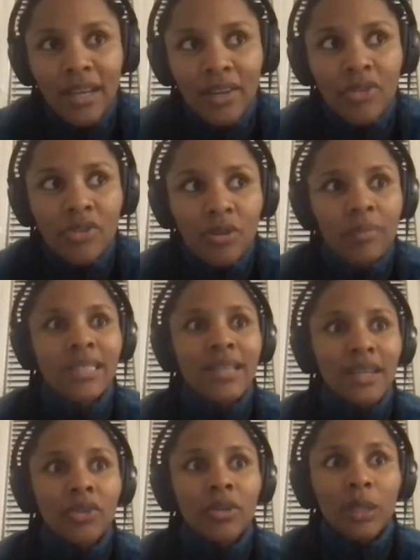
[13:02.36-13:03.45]
also means
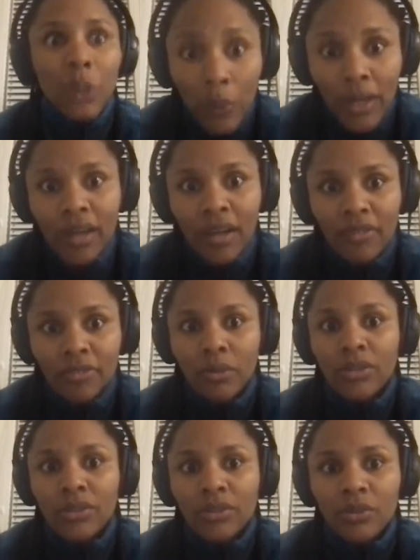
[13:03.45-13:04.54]
that you're aware of
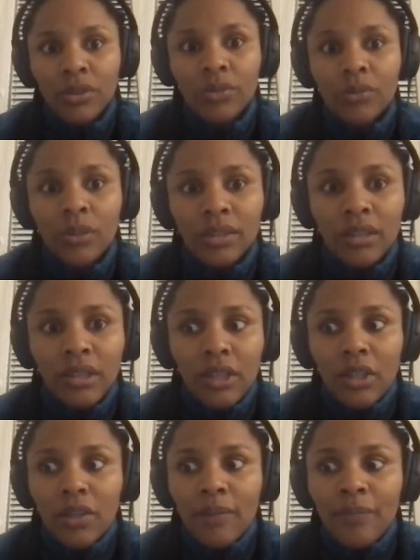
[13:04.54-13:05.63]

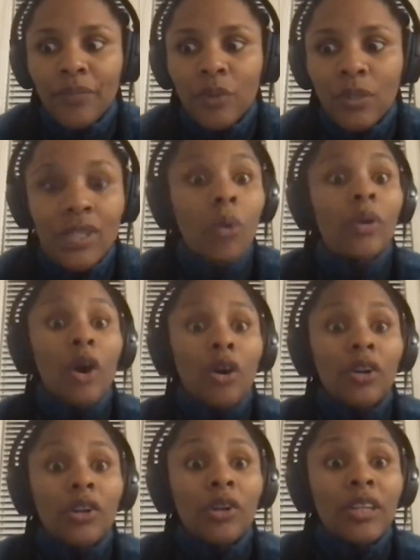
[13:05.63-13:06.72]
what's going
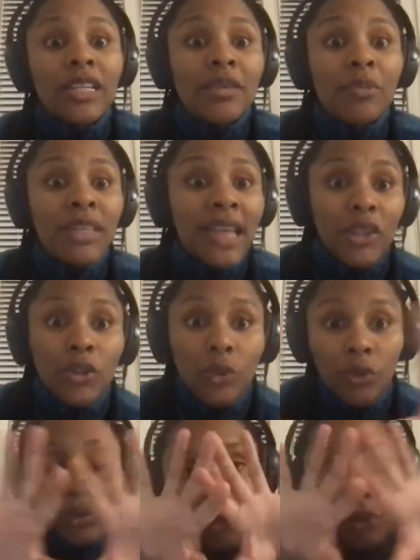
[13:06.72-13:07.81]
on. You know, it doesn't mean that
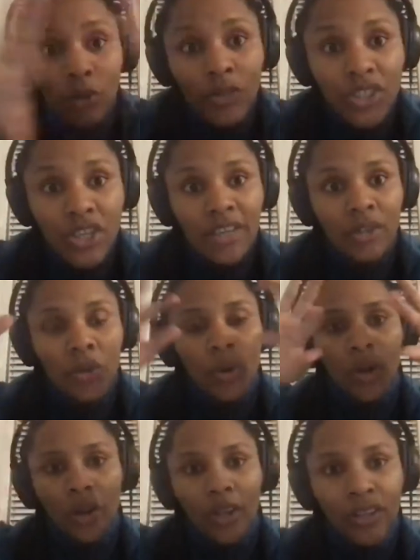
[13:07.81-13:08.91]
you reject,
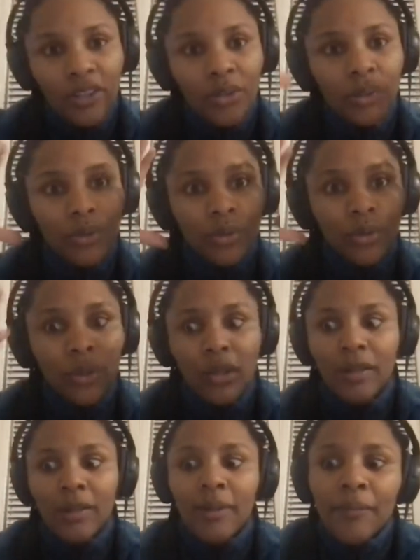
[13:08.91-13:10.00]
or you
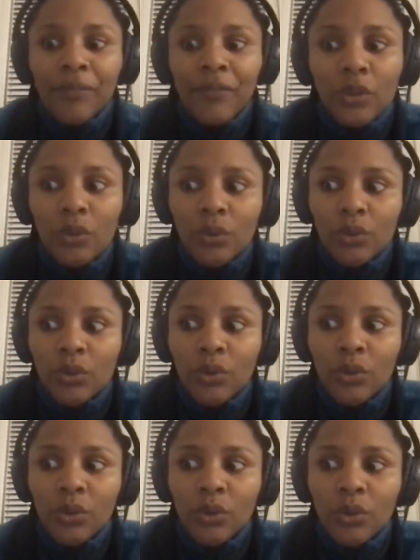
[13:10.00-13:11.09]

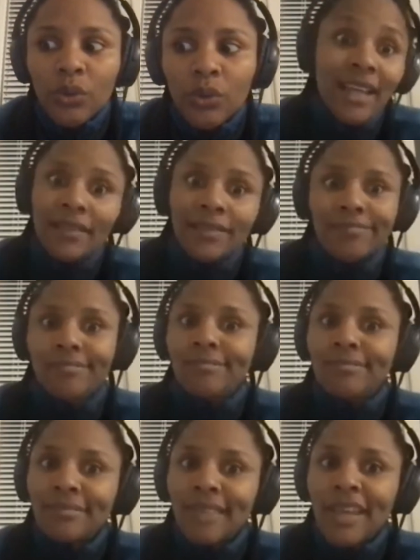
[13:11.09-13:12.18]
pretend that
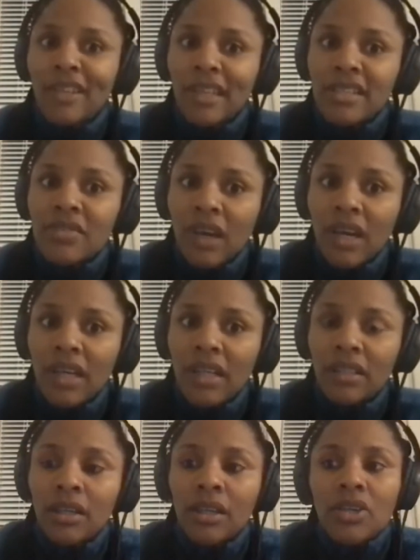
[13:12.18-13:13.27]
everything is
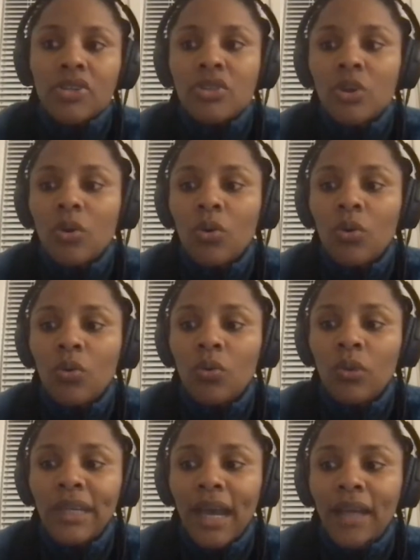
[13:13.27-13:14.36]
fine. So
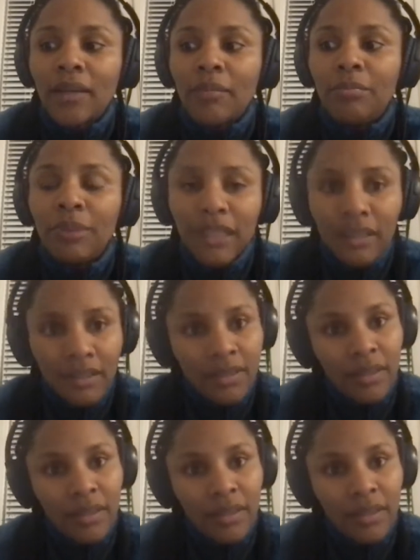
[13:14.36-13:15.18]
we kind of built